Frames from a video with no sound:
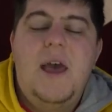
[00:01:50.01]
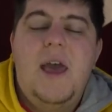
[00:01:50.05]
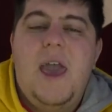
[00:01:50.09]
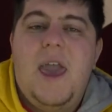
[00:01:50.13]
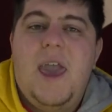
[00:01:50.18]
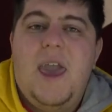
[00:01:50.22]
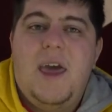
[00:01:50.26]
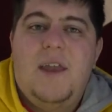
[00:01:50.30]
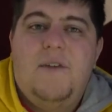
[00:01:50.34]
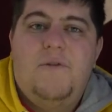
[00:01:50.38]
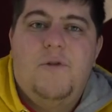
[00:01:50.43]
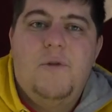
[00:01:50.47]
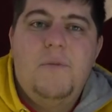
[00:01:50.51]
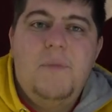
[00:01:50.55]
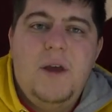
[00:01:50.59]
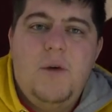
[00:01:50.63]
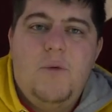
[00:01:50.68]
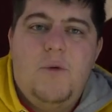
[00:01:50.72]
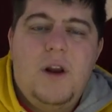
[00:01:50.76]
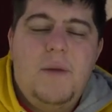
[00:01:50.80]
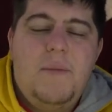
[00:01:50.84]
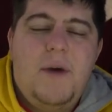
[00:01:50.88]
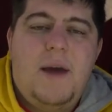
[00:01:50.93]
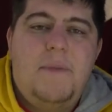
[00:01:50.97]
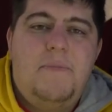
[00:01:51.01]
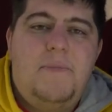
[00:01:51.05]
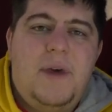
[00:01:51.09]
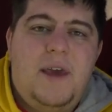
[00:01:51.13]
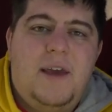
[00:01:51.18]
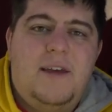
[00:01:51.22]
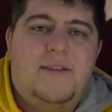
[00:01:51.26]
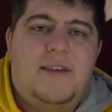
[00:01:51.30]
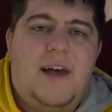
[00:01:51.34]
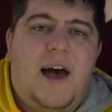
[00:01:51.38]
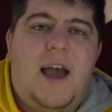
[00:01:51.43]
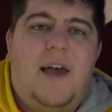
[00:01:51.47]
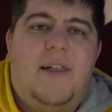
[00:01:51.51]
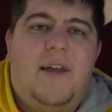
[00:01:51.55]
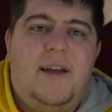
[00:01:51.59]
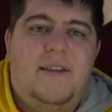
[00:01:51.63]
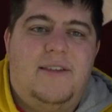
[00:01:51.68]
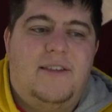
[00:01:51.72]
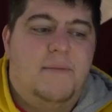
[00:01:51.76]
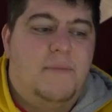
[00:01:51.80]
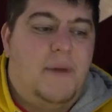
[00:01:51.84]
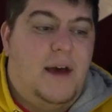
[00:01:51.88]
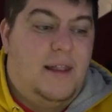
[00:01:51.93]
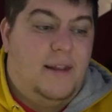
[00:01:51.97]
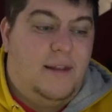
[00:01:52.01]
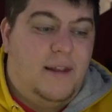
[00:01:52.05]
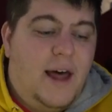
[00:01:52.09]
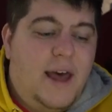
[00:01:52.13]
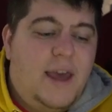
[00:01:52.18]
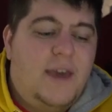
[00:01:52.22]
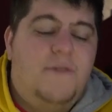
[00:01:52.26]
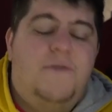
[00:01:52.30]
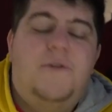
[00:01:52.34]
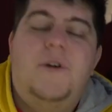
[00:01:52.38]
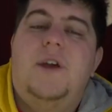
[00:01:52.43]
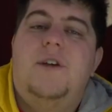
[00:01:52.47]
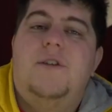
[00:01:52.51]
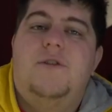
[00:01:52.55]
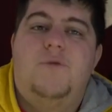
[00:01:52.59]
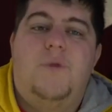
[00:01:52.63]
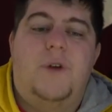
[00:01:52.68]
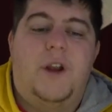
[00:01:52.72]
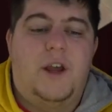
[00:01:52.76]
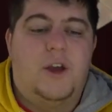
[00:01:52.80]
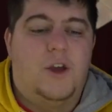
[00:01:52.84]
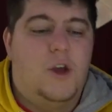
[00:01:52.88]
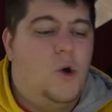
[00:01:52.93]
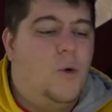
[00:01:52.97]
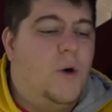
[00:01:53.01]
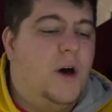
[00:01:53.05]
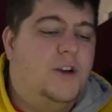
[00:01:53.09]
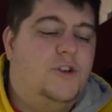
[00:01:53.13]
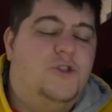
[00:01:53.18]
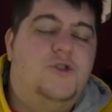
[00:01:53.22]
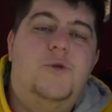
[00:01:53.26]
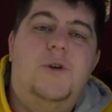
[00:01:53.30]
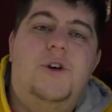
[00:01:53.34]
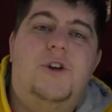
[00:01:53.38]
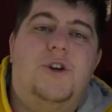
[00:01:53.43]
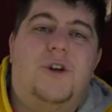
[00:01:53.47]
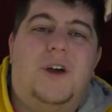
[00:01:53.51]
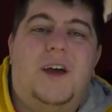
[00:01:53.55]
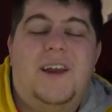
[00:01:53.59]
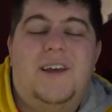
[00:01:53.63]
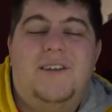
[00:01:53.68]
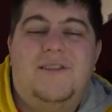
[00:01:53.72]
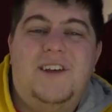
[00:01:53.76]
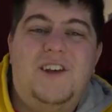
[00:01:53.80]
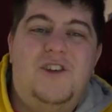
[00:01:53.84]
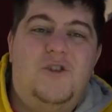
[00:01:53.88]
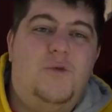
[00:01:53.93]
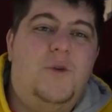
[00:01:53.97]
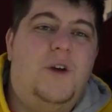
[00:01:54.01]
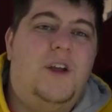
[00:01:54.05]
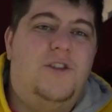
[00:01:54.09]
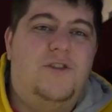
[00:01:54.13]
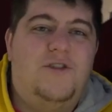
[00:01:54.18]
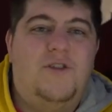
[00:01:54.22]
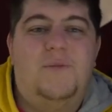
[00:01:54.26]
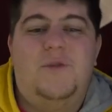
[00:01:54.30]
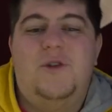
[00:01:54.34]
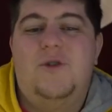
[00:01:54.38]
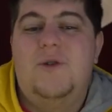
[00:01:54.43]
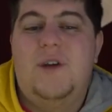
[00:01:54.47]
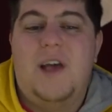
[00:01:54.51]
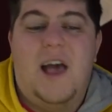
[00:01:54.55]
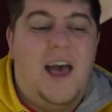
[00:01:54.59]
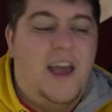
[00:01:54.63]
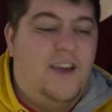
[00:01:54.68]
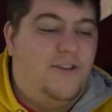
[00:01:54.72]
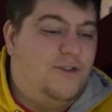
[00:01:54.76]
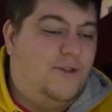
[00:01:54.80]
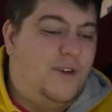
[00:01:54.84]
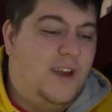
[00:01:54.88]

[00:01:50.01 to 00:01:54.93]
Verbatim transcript: And for me, one of my biggest highlights of my life is when I go on Twitter and I see tweets from you guys,